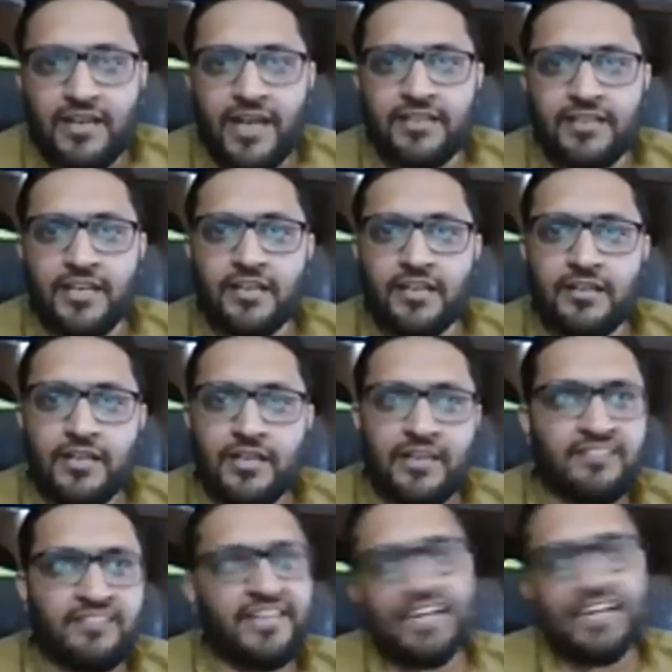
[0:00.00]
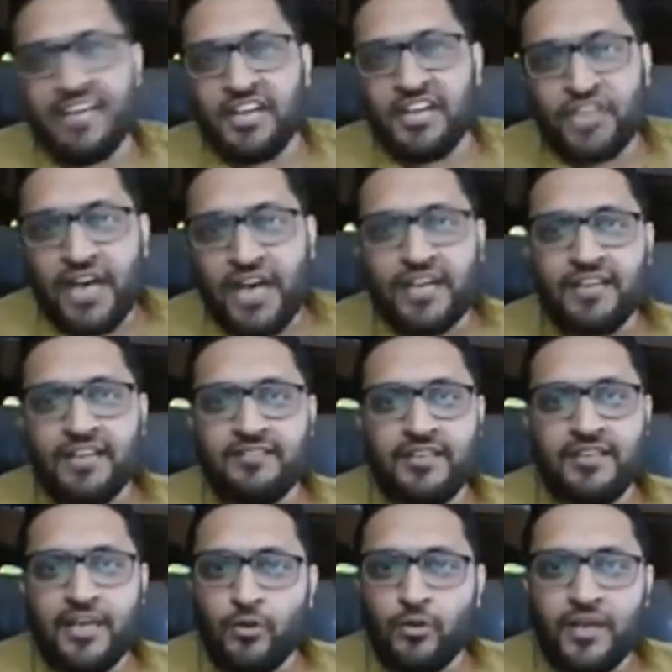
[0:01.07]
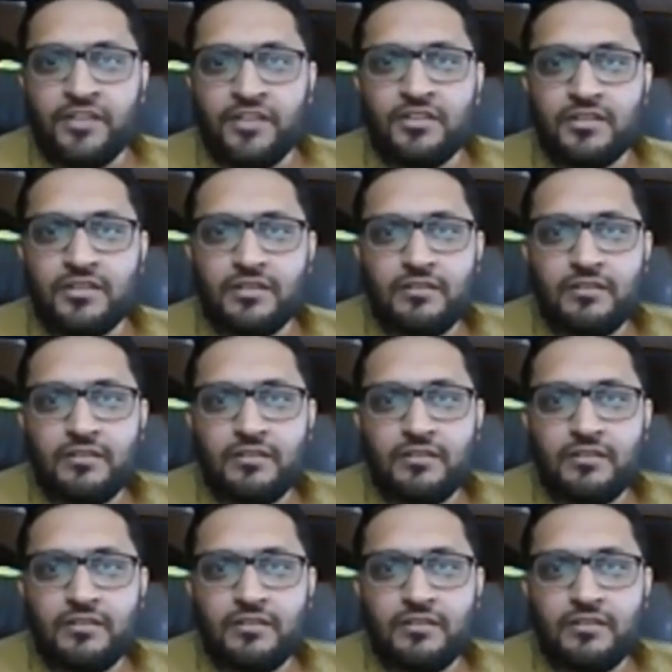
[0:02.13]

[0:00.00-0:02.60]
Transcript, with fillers: I think setting a target is an arrogant